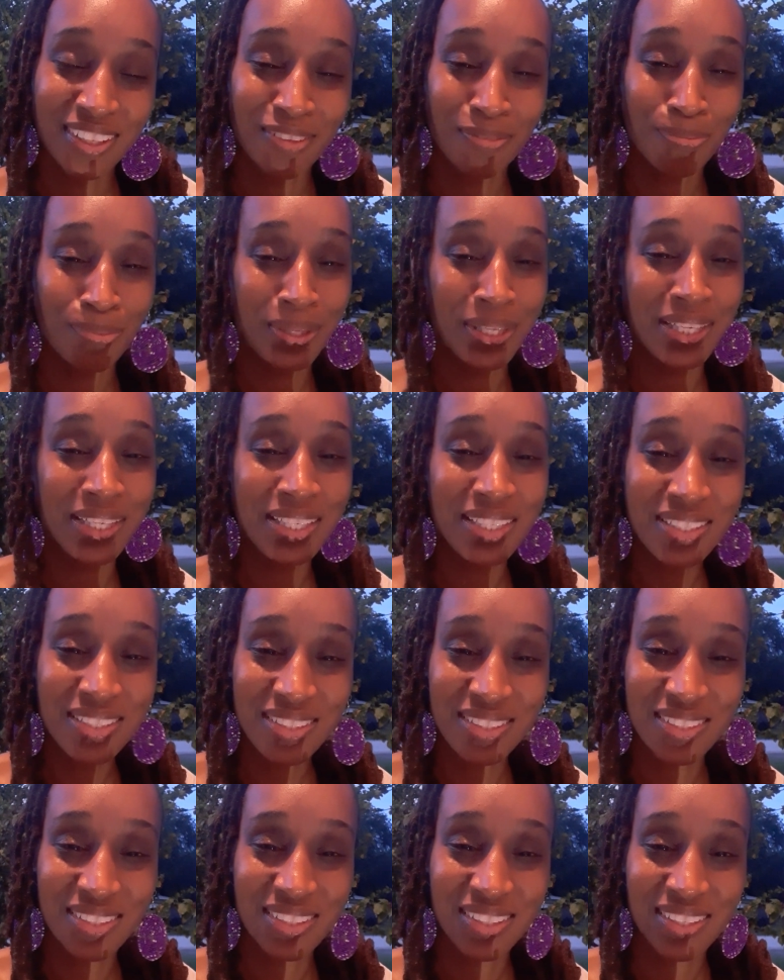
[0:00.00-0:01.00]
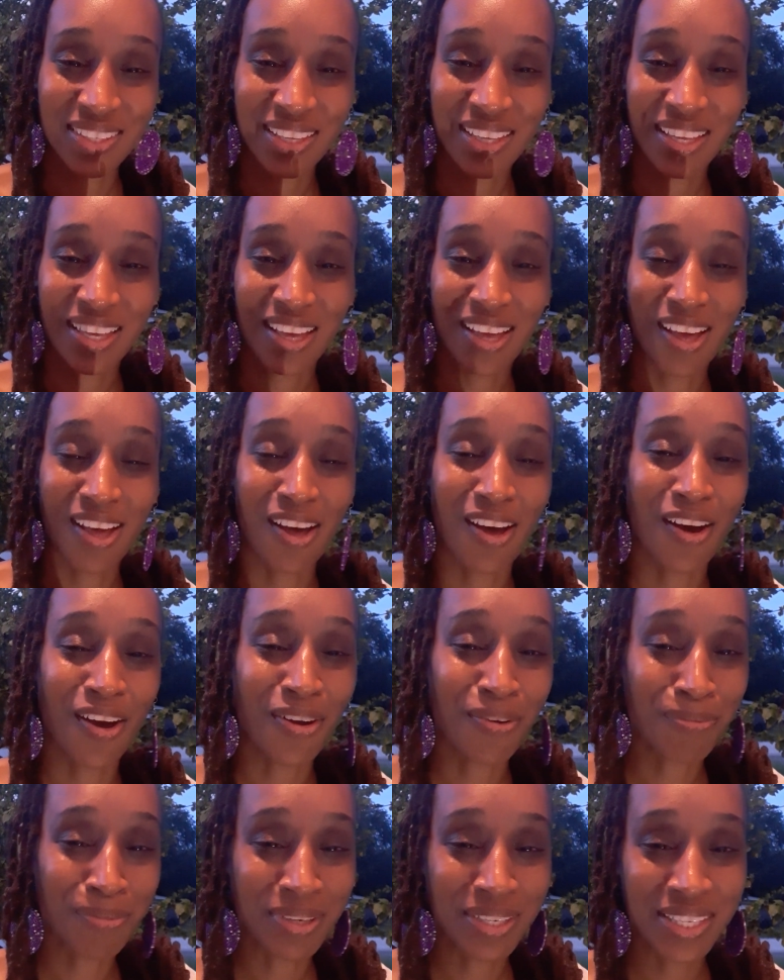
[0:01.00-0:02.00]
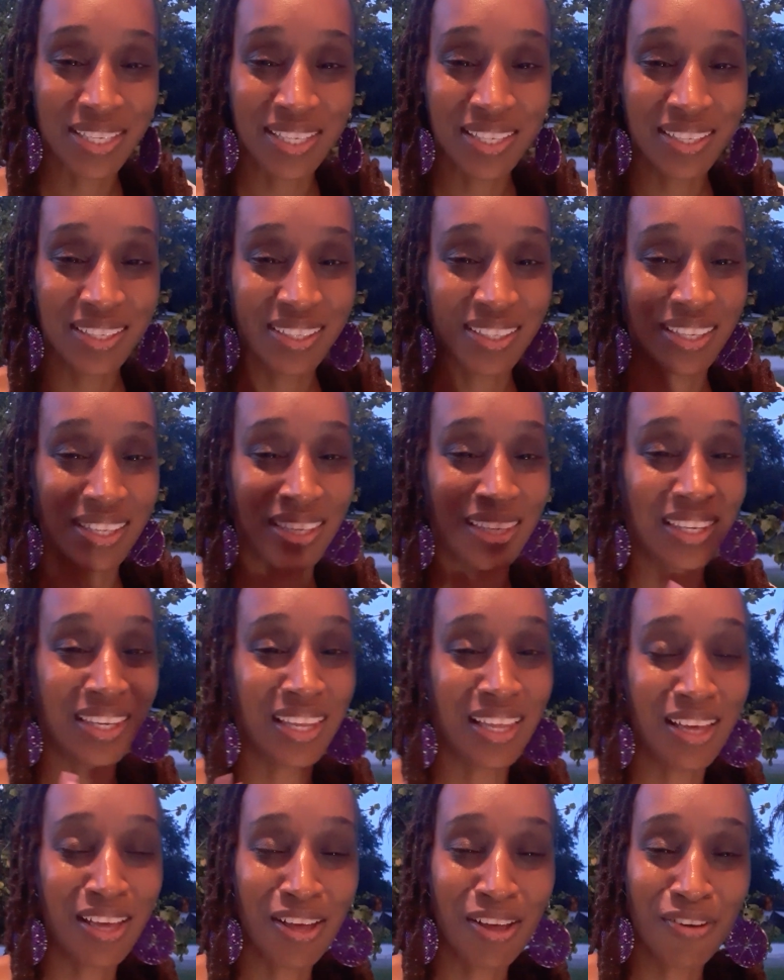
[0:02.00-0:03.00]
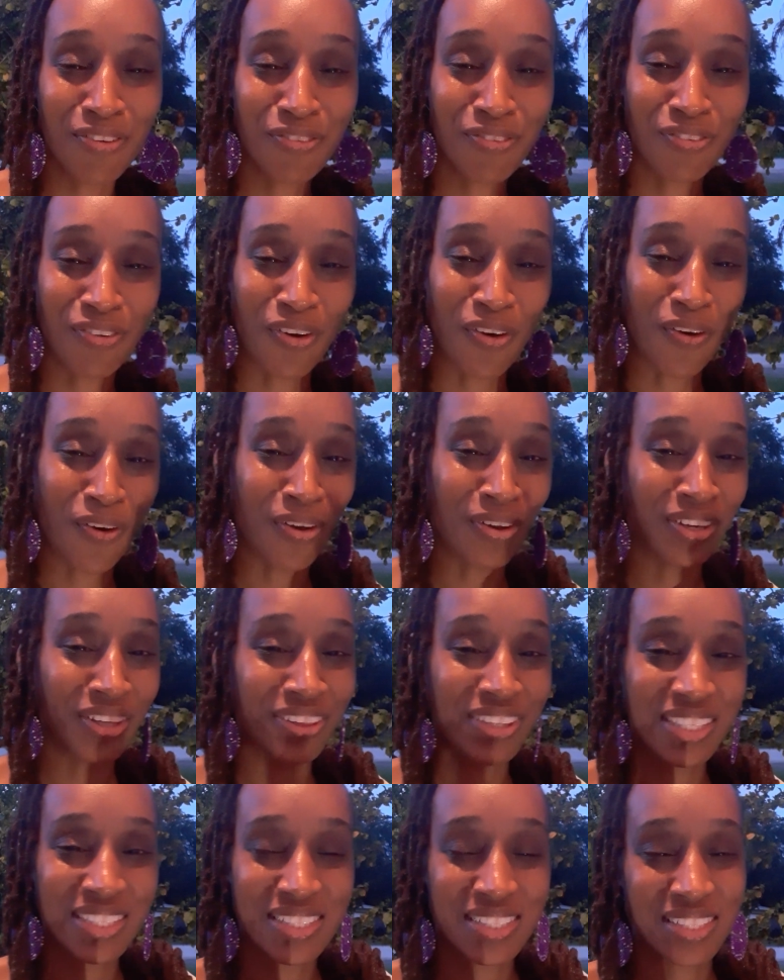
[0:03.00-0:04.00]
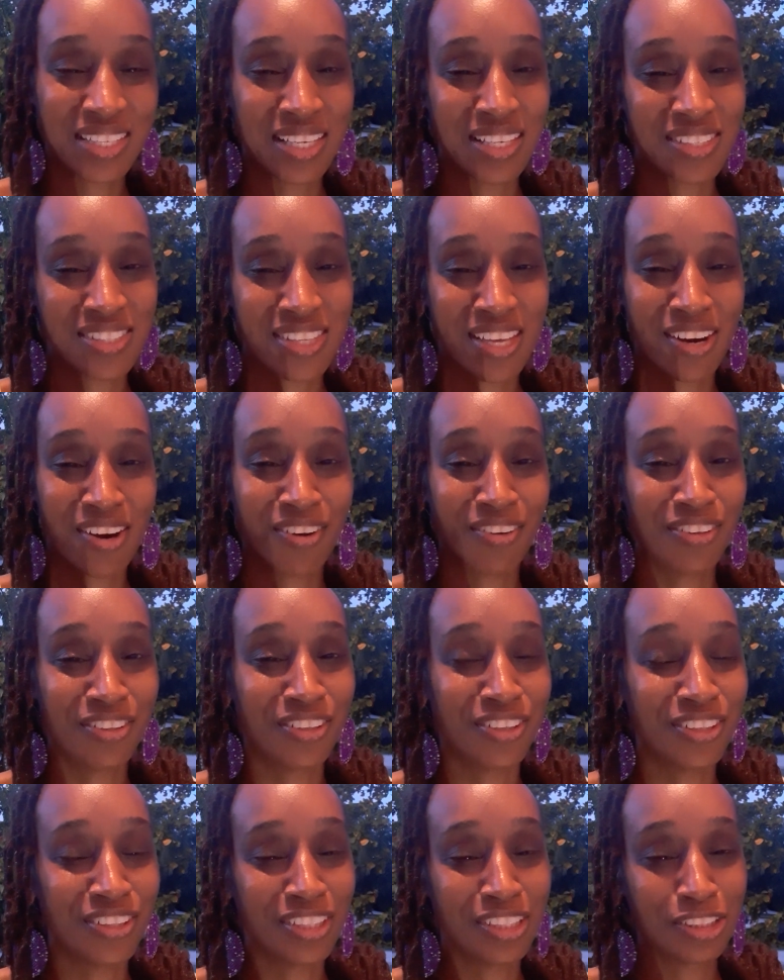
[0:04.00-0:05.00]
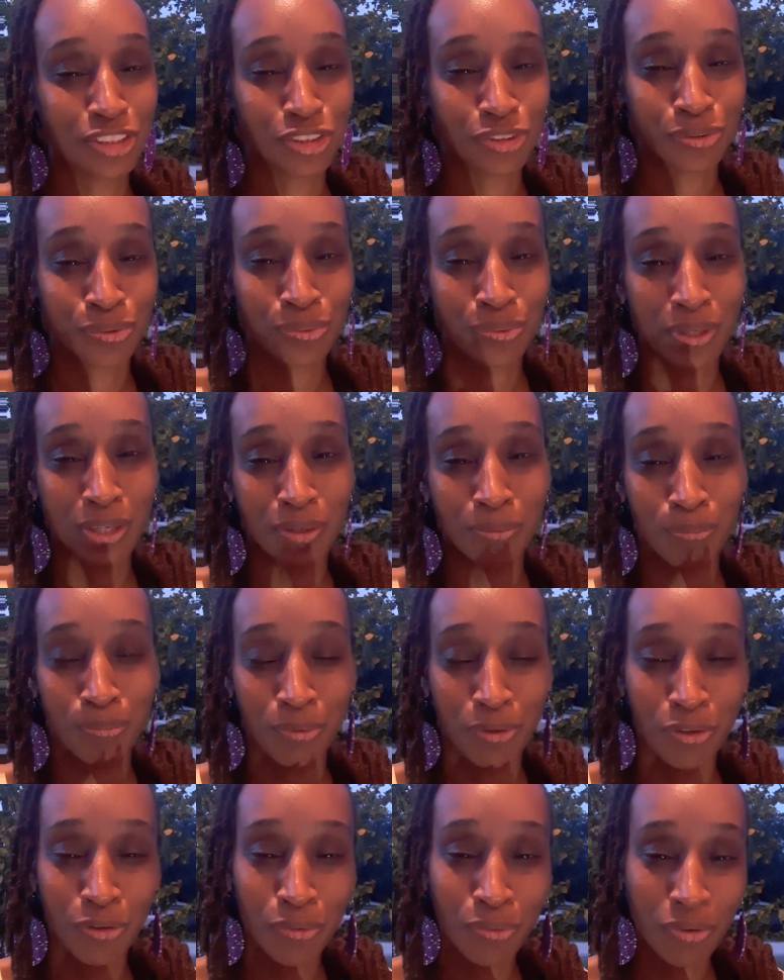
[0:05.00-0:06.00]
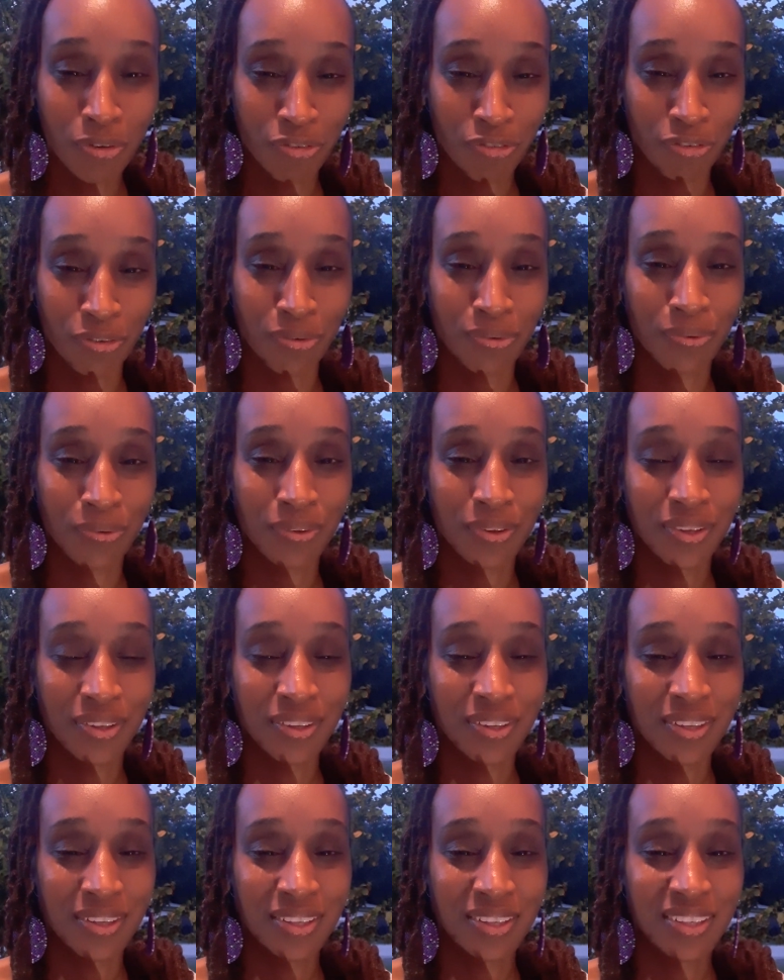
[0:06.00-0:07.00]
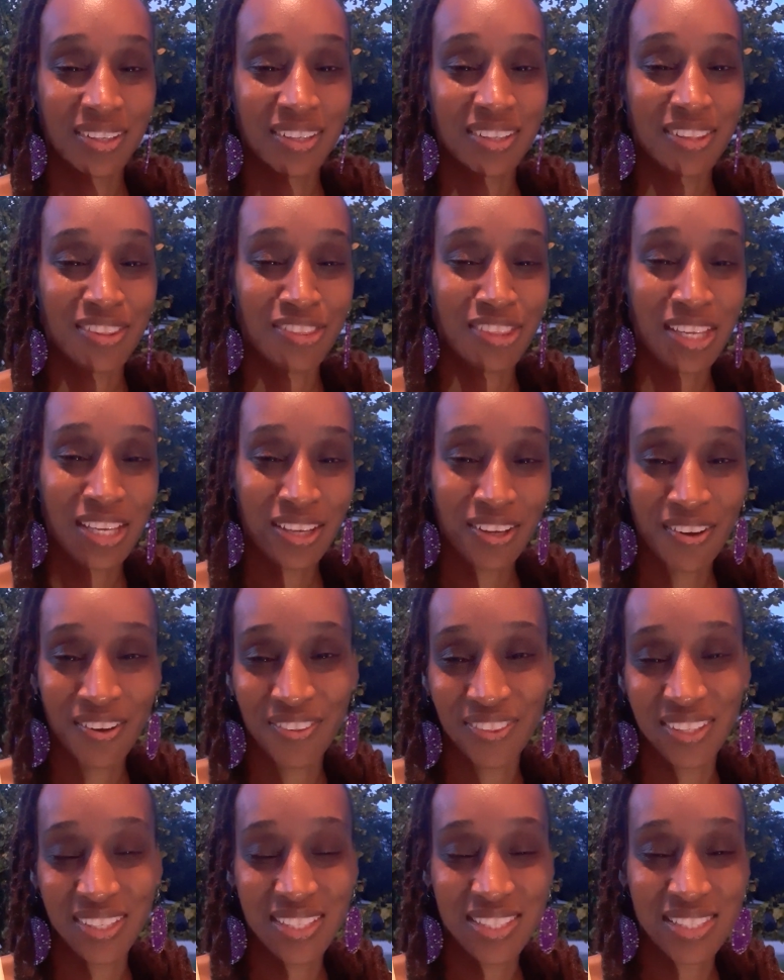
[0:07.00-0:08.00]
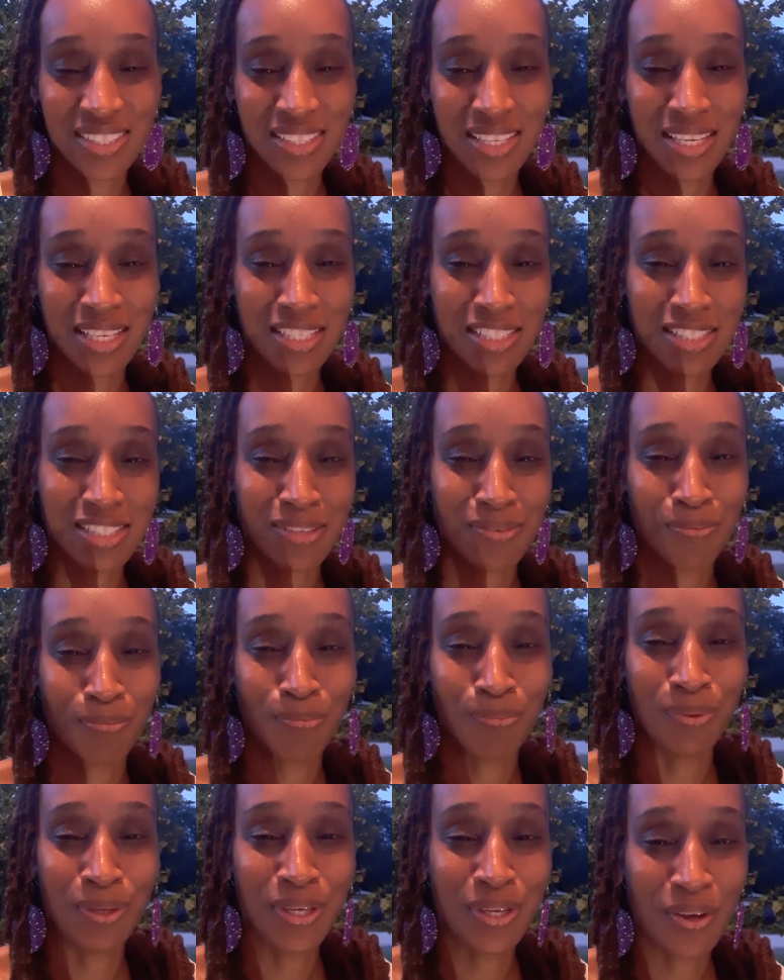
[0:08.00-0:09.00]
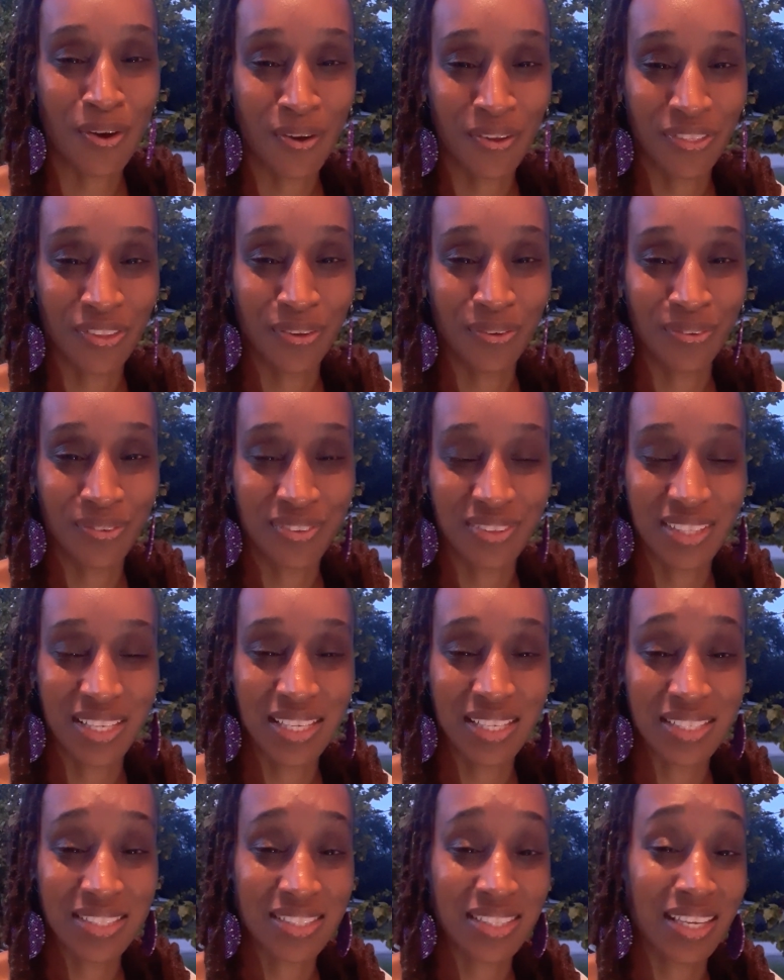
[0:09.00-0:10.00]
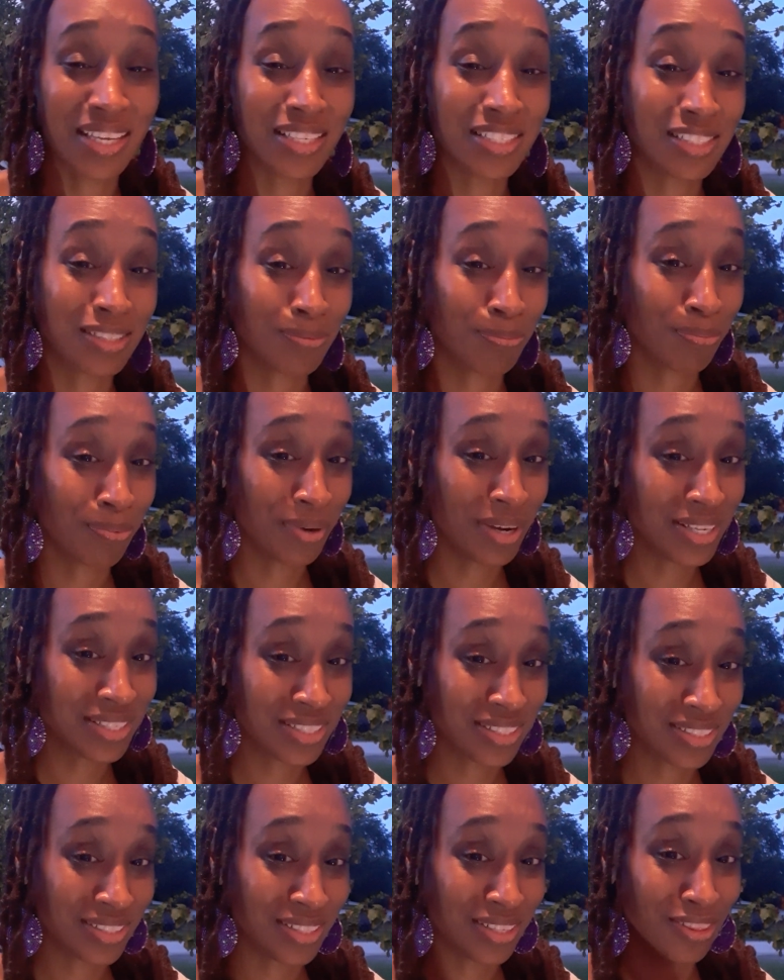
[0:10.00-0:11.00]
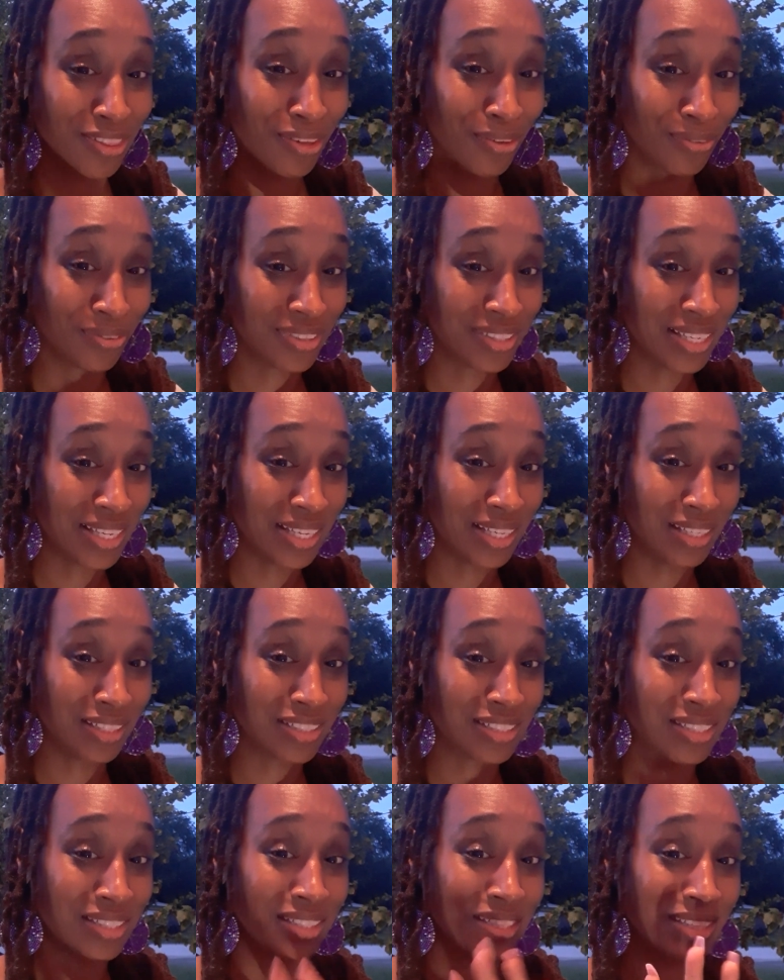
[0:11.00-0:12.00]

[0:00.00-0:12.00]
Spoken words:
Peace, harmony, love, all of these things that are good and true and beautiful. Think on these things, be on those things, express those things,